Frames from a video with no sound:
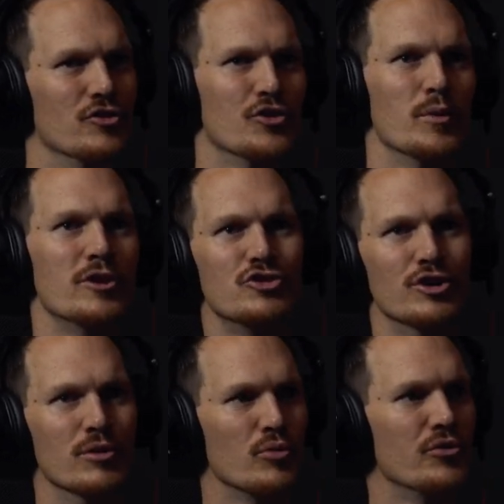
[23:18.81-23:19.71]
So each
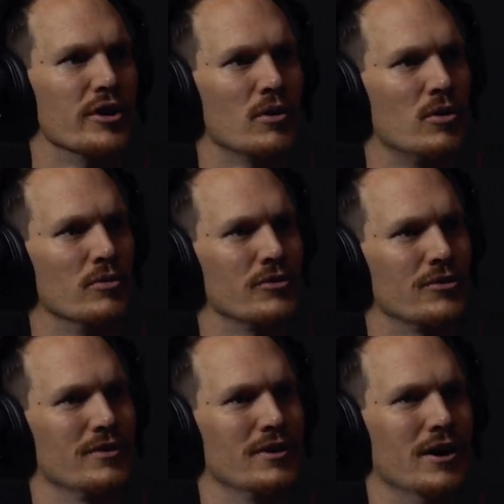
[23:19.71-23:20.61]
year we'll set
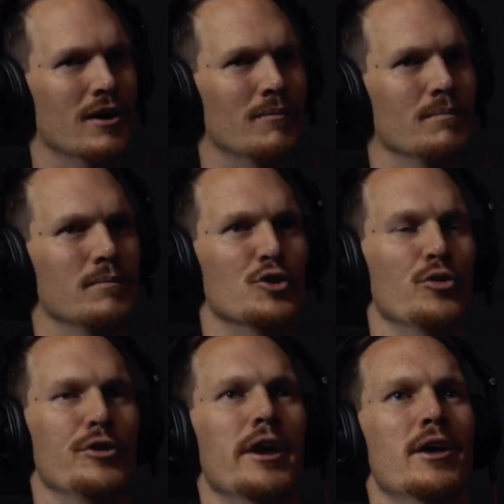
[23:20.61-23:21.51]
goals.
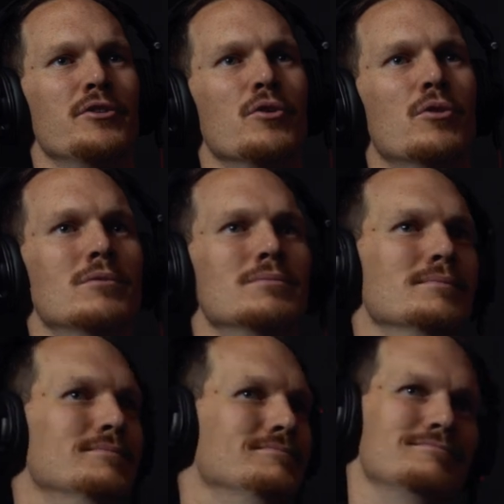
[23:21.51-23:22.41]
The end goal,
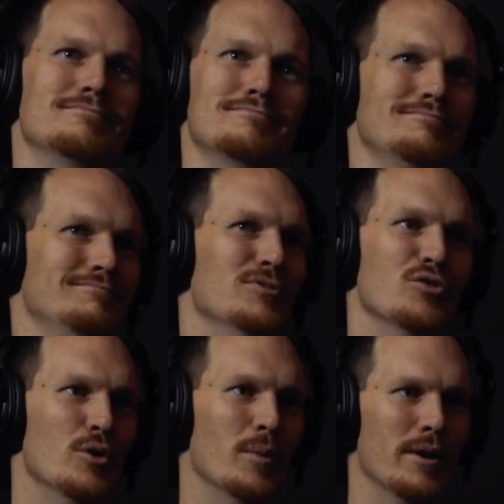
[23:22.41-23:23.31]

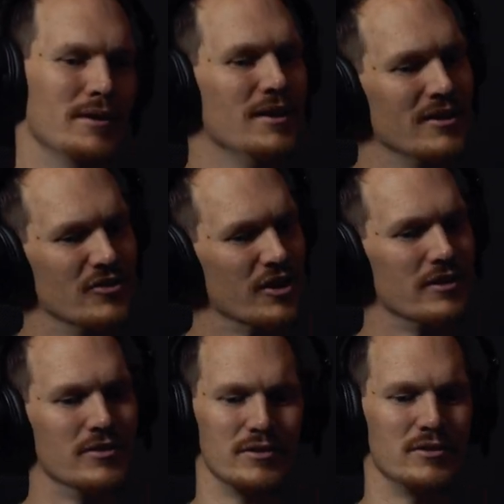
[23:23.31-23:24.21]
there's no way. So
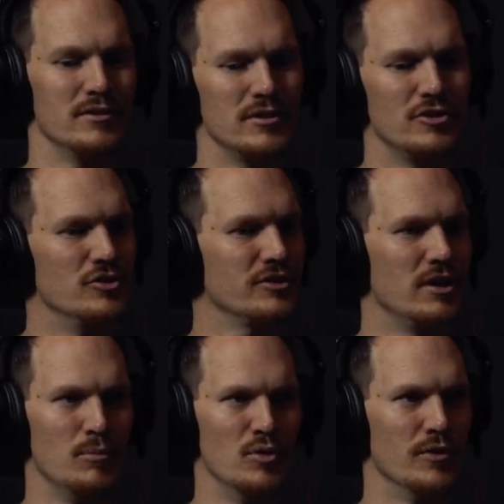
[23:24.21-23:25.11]
you just
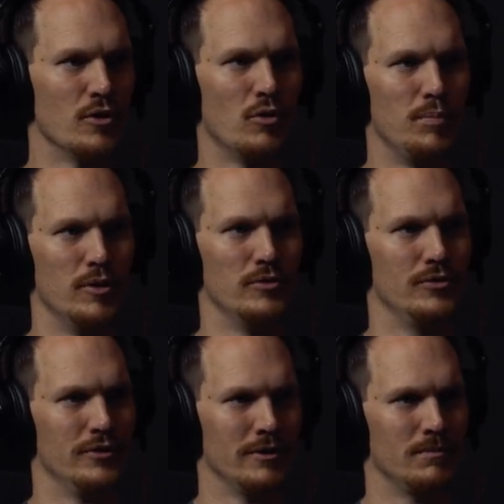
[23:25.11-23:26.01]
keep moving the
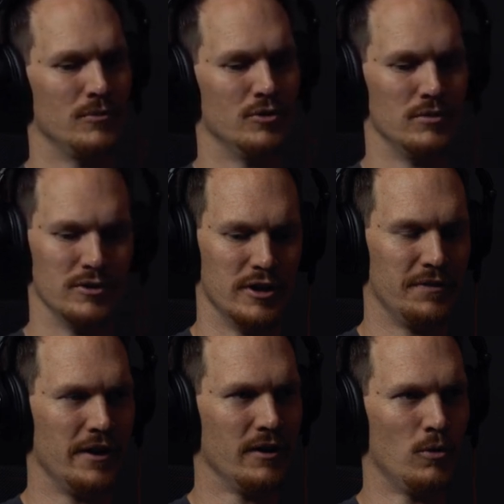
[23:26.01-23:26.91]
goalposts. Like you
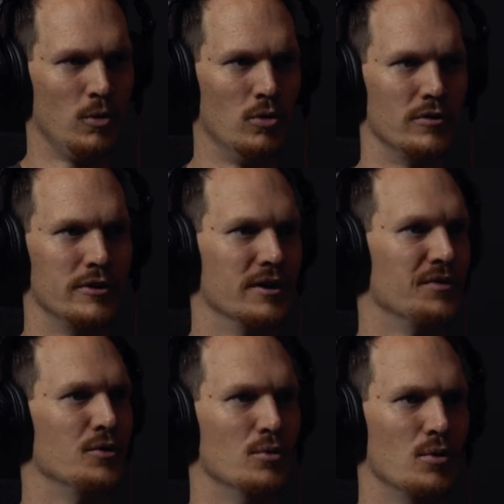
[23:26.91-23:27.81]
get that goal, and then you get
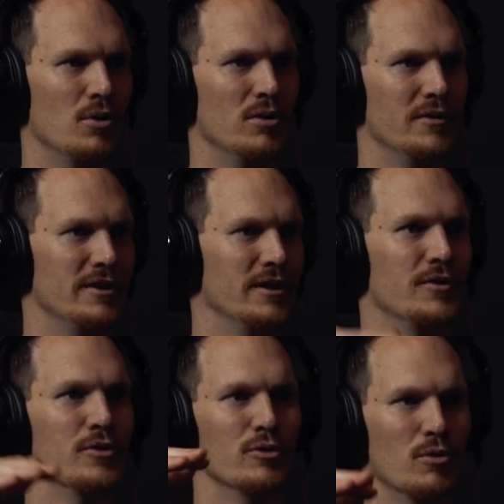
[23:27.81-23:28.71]
the new goal, and then you get
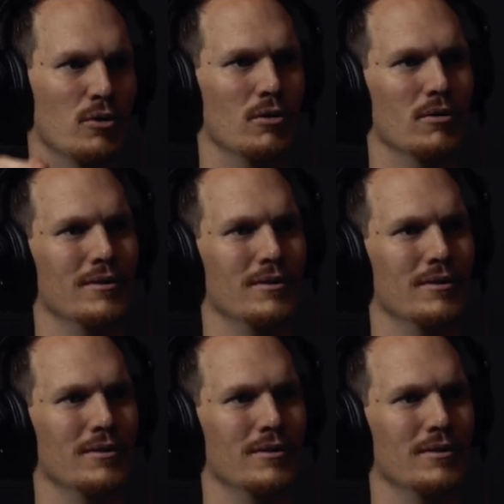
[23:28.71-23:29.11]
the new goal.